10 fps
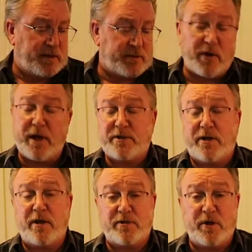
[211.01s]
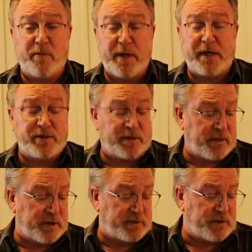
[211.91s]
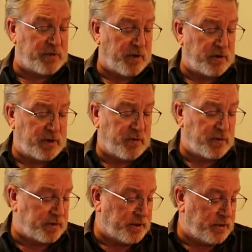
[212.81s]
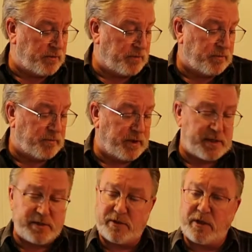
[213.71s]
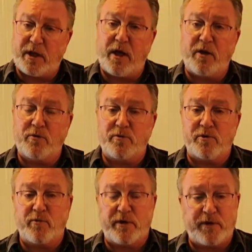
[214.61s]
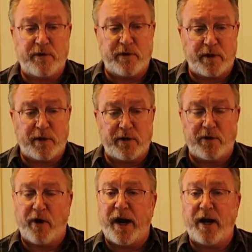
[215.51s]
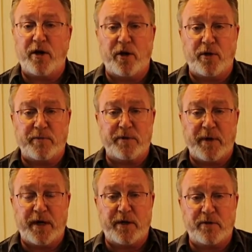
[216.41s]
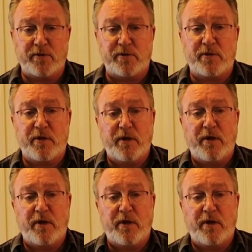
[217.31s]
So I should also mention that you only want to do these clones with your heirloom tomatoes